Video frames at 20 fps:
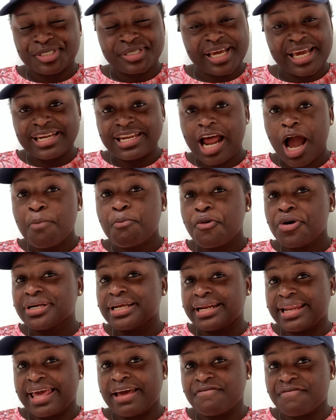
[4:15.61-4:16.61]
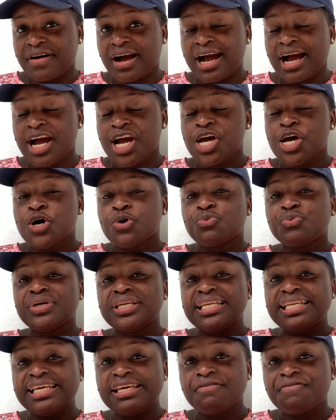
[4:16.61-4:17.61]
and now more than ever we
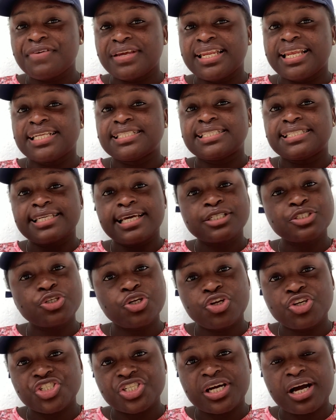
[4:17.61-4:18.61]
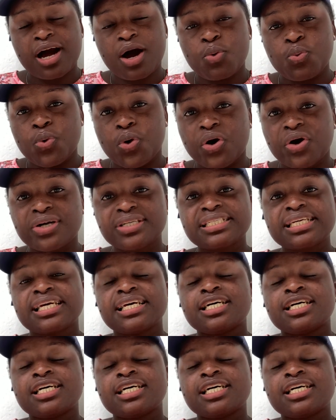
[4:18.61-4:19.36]
live in a technological world.